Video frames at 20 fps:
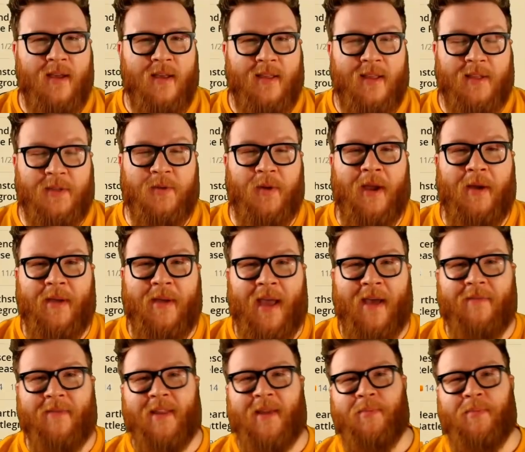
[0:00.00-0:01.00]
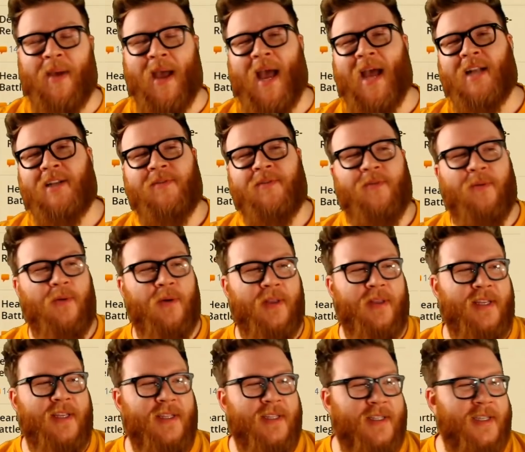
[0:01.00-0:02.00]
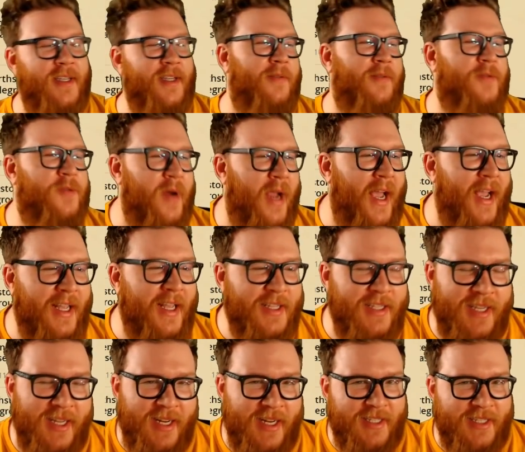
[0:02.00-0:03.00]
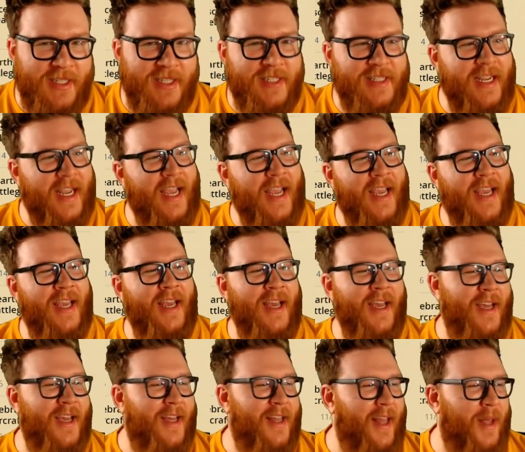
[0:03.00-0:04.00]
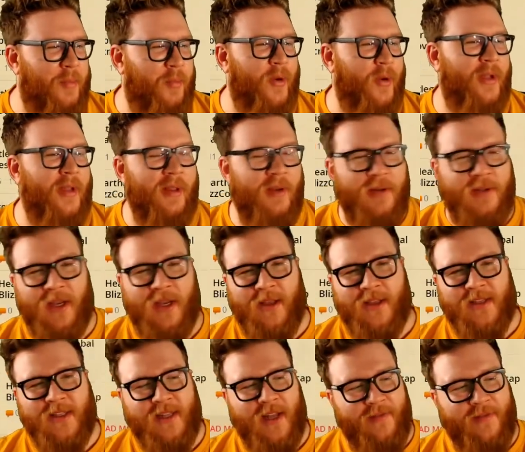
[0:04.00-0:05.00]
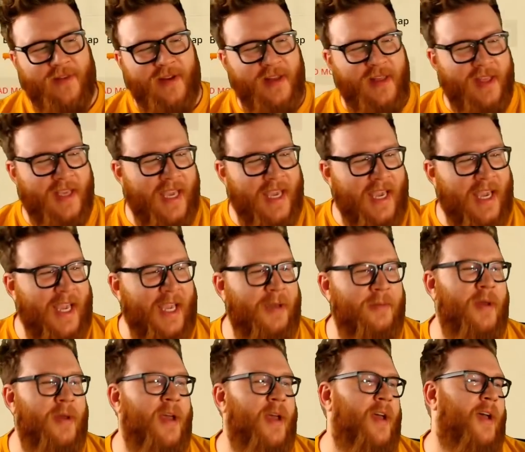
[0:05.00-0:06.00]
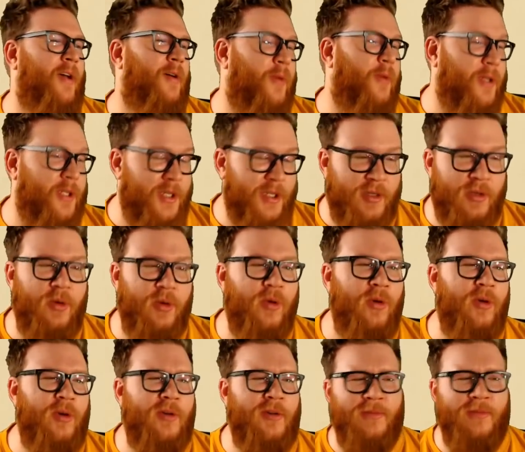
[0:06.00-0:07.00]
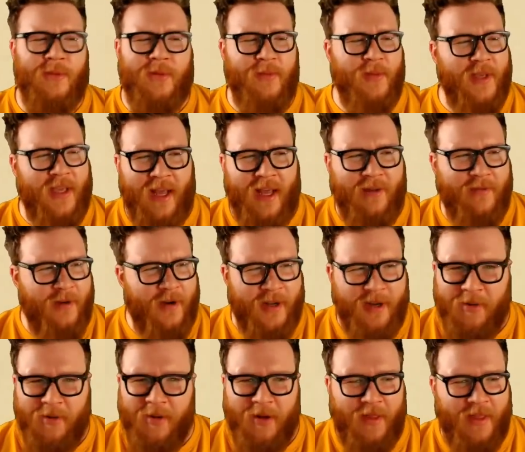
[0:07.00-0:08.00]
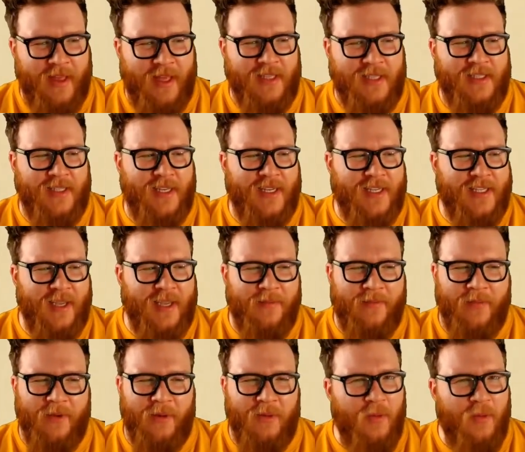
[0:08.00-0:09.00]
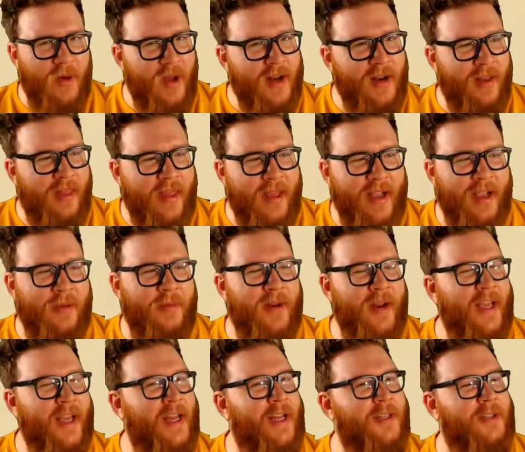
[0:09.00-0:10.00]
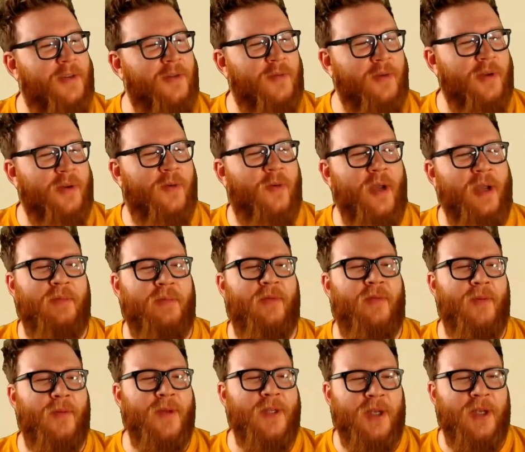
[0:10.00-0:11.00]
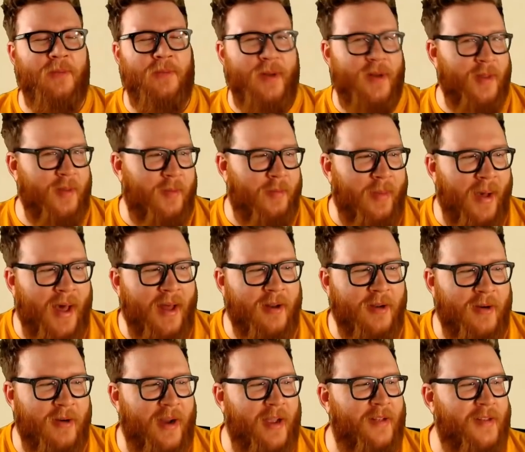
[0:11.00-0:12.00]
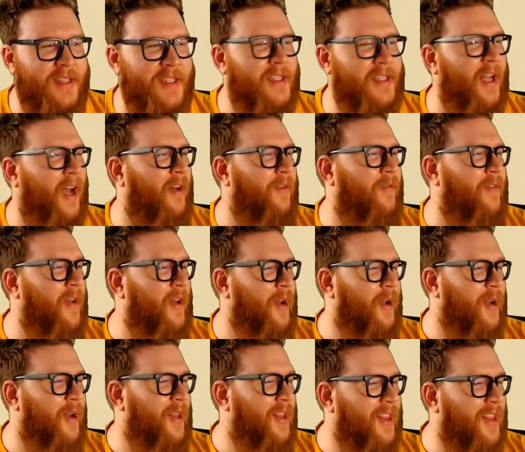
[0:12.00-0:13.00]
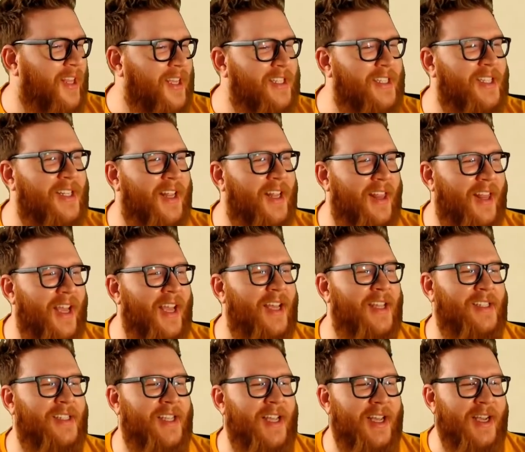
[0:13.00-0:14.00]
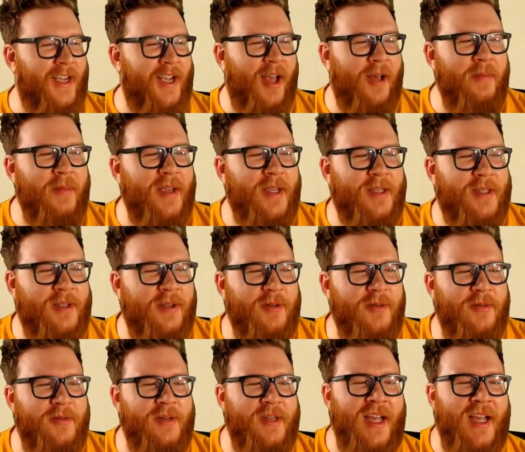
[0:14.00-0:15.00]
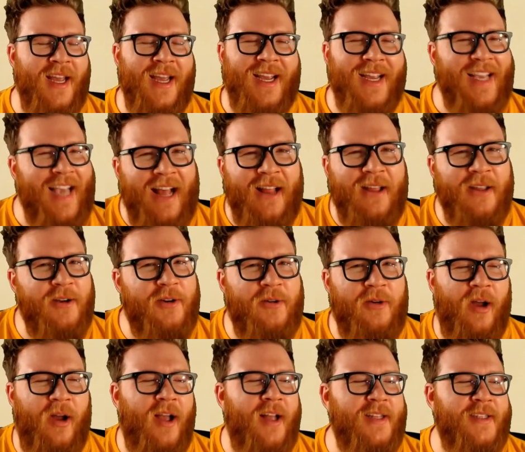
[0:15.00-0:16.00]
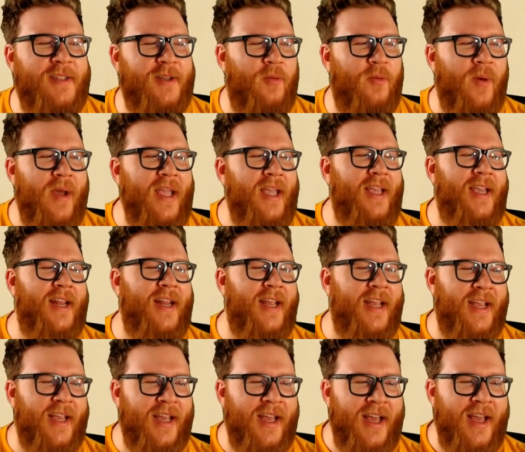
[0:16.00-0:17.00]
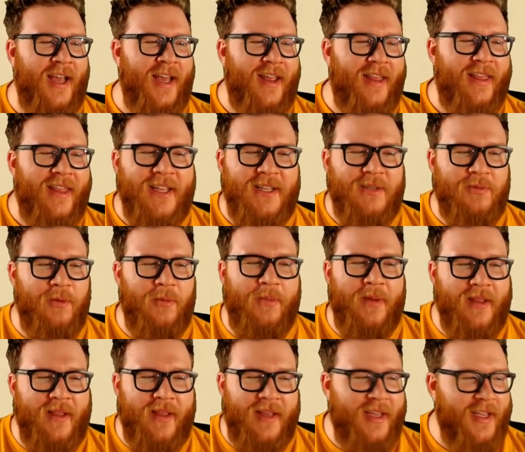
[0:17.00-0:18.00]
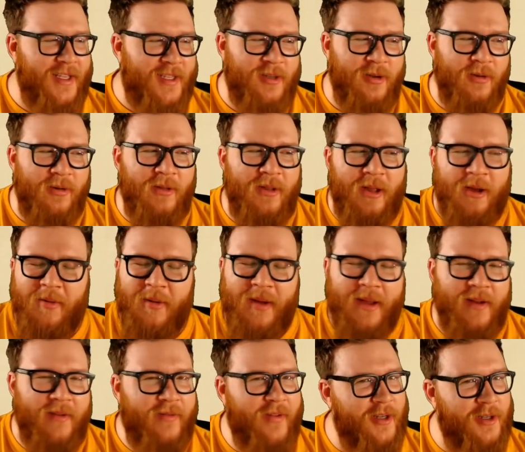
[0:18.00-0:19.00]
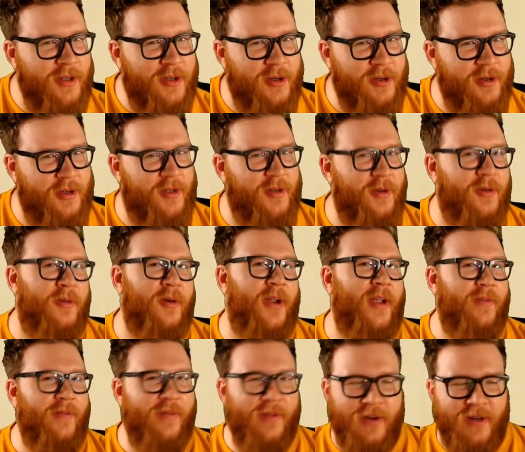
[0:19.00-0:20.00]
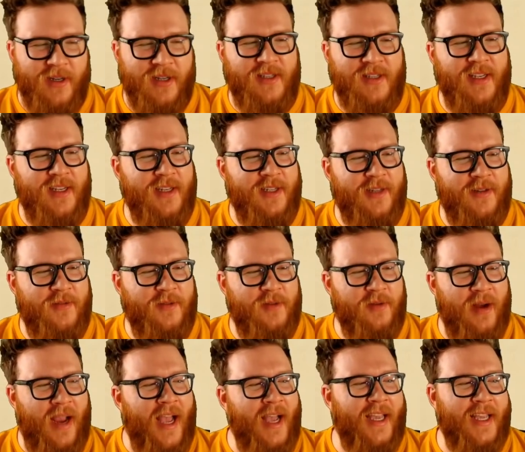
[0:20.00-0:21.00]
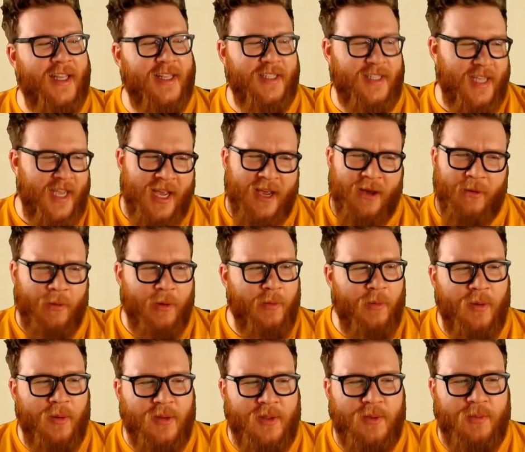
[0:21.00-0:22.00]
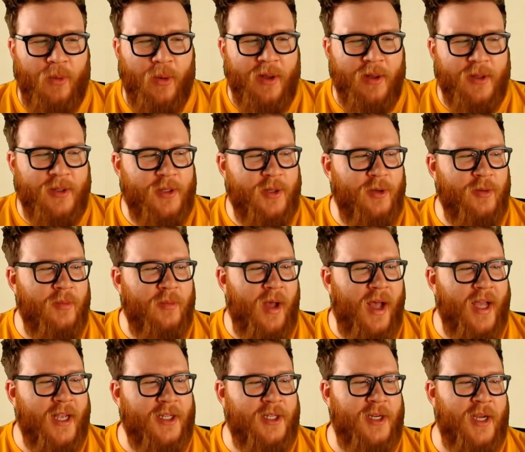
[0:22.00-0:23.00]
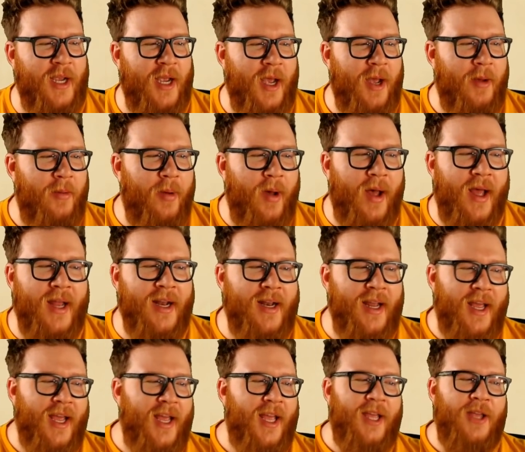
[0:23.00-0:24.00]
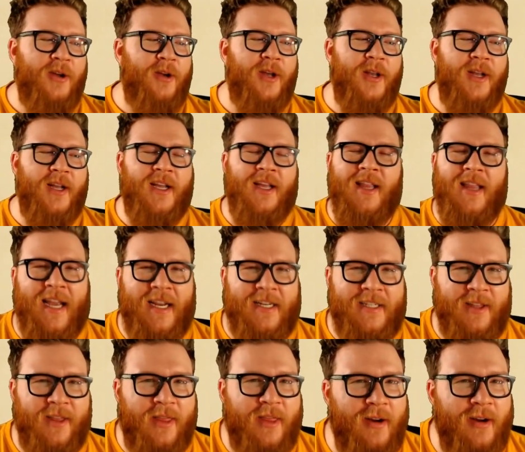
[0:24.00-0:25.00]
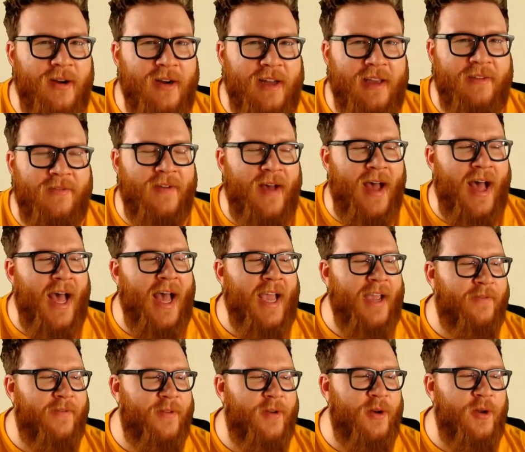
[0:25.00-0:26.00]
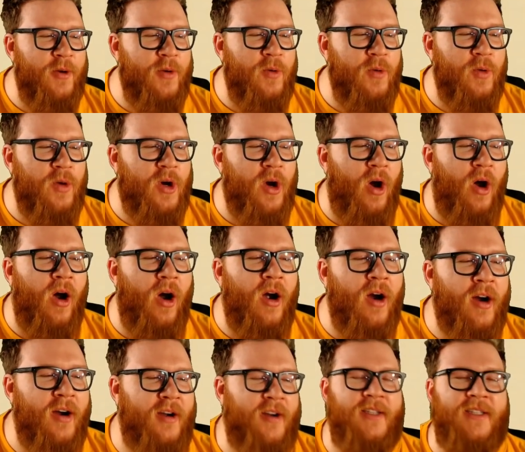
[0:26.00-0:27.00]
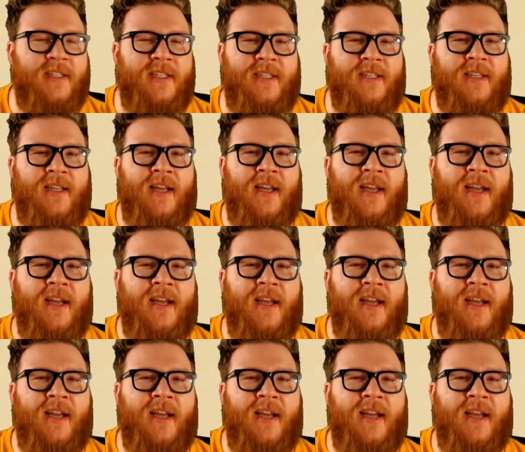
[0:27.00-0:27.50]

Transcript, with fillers: That's right. We have the patch for the Descent of Dragons hitting today. That preloads all the stuff into the game, which is cool, but we kind of already know all this, except for one thing I want to get into real quick before we jump into the Battleground stuff. Listen to this. Coming soon, Galakrond's Awakening this will be the solo adventure story for Descent of Dragons. We won't spoil too much, but you're going to collect 35 new cards.